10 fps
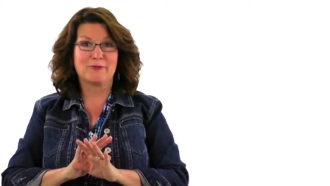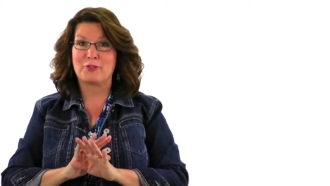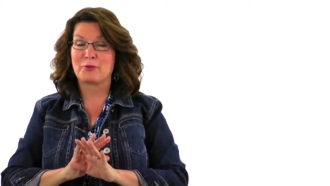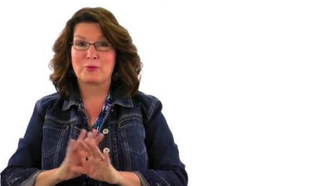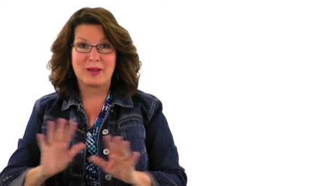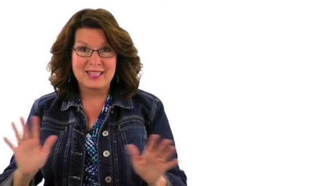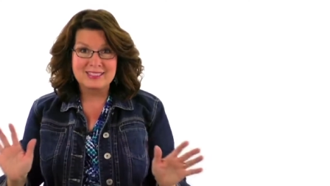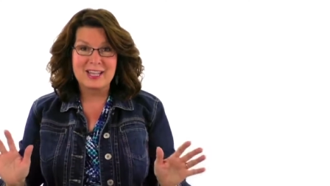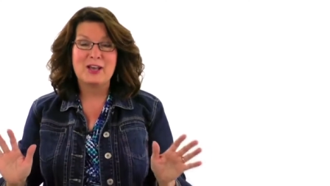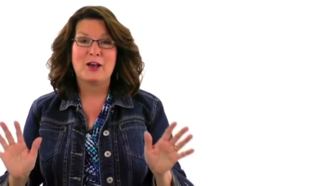for the
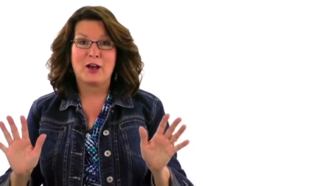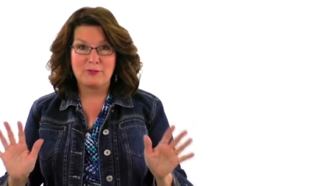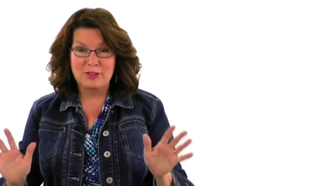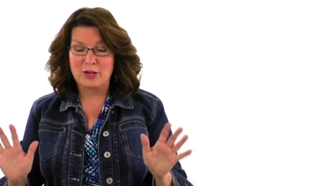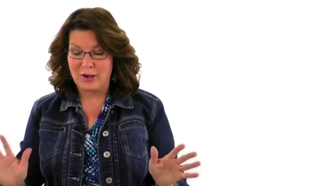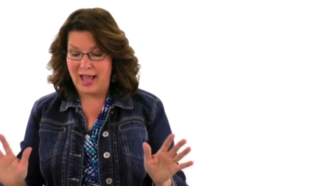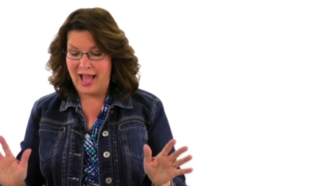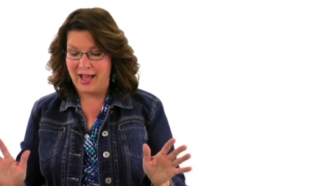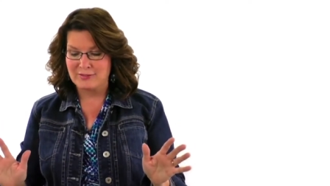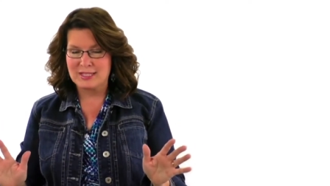rest of their
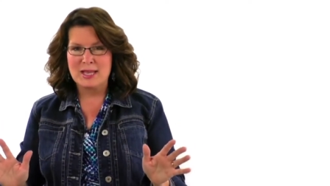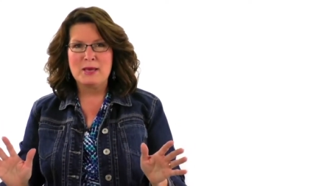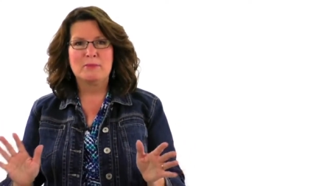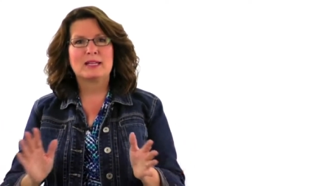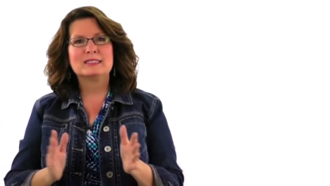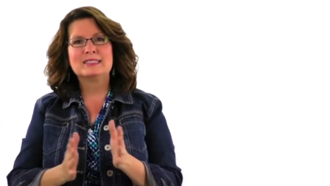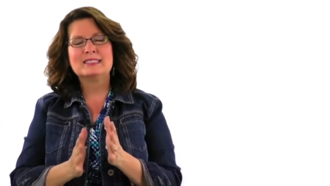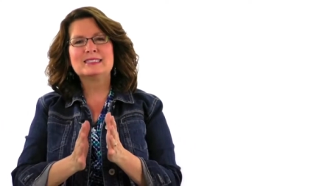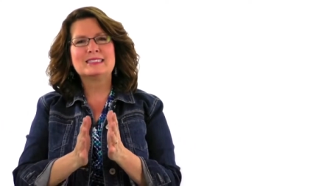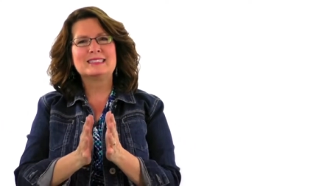lives. Because
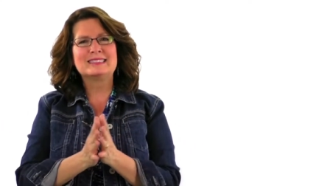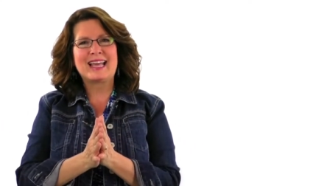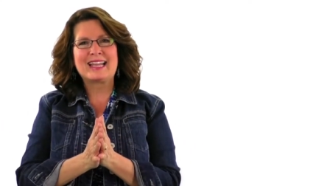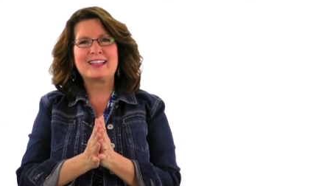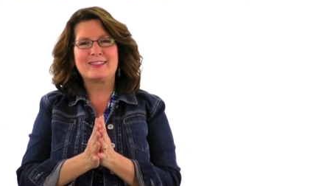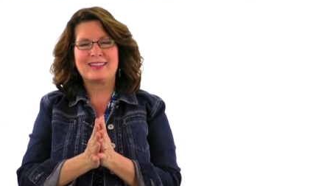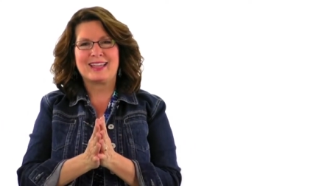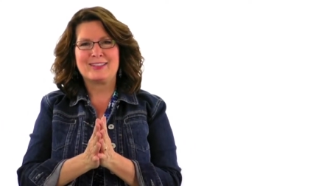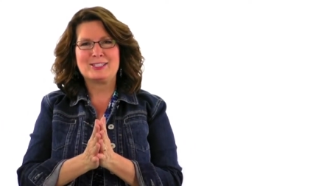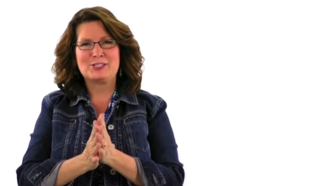this is the second
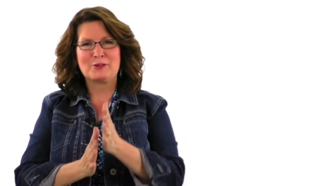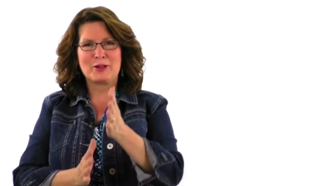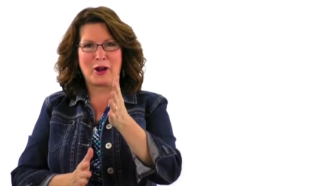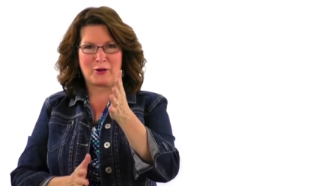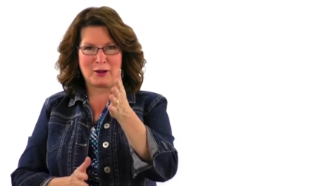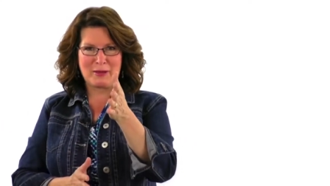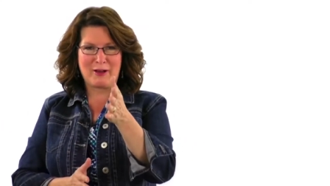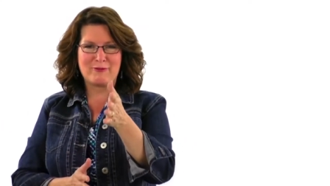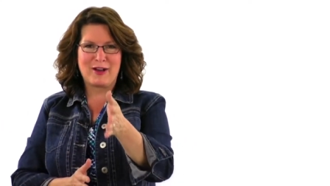thing that you learn about